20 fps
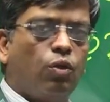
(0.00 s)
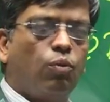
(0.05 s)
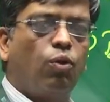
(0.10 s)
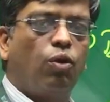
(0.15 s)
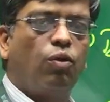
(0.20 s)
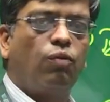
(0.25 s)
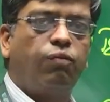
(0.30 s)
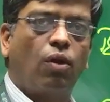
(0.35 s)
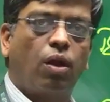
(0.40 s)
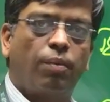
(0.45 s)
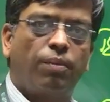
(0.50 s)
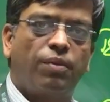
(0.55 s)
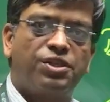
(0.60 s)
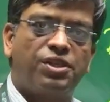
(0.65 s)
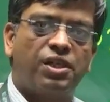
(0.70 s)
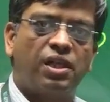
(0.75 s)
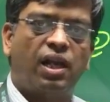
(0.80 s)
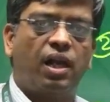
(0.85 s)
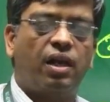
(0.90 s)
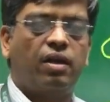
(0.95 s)
bone
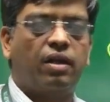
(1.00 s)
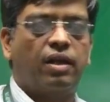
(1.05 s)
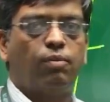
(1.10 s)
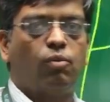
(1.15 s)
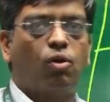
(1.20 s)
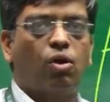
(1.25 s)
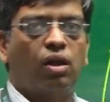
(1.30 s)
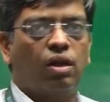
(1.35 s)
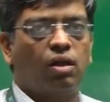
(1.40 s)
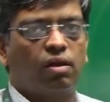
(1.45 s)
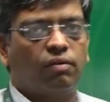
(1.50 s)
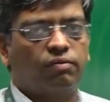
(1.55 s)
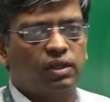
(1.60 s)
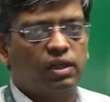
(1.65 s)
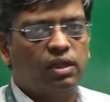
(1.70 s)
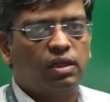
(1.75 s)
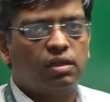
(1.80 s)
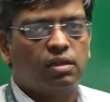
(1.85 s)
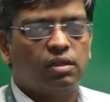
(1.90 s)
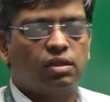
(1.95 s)
formation and remodeling of the
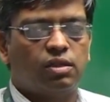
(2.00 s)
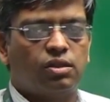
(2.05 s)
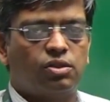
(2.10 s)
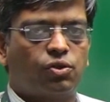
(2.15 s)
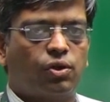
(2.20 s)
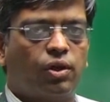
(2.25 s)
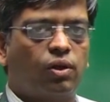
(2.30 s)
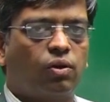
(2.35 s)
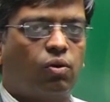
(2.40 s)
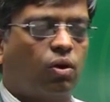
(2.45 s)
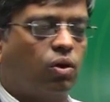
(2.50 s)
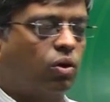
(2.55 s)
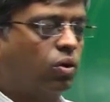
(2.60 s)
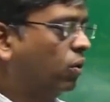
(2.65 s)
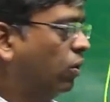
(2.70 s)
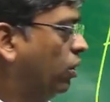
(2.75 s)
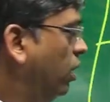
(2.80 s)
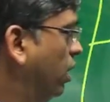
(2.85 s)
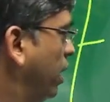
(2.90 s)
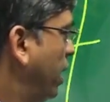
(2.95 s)
joint
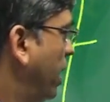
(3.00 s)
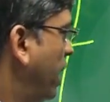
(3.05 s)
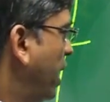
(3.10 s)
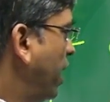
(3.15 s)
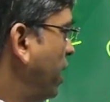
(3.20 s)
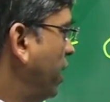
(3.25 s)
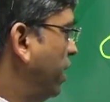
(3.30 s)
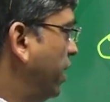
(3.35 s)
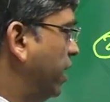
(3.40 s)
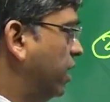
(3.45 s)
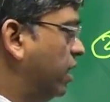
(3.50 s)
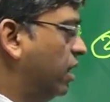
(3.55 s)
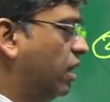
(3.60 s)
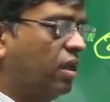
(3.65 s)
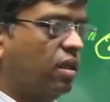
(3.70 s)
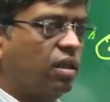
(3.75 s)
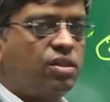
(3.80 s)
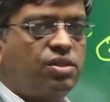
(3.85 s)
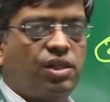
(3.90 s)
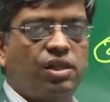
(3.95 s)
contour. And in the
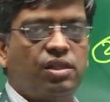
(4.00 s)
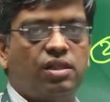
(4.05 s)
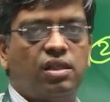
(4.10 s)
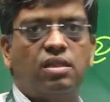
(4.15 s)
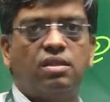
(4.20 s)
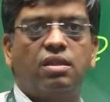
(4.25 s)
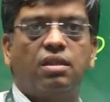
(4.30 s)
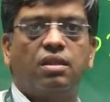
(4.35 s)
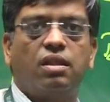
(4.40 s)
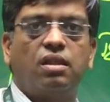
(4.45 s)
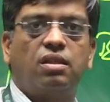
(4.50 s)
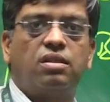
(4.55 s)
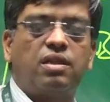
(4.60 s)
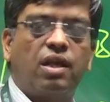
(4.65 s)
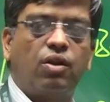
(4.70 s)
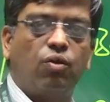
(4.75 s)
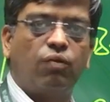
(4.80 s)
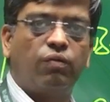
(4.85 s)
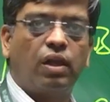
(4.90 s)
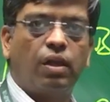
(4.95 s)
other changes, the
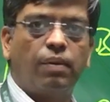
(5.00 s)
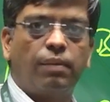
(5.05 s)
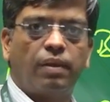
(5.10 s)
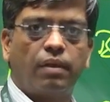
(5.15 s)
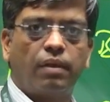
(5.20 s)
synovium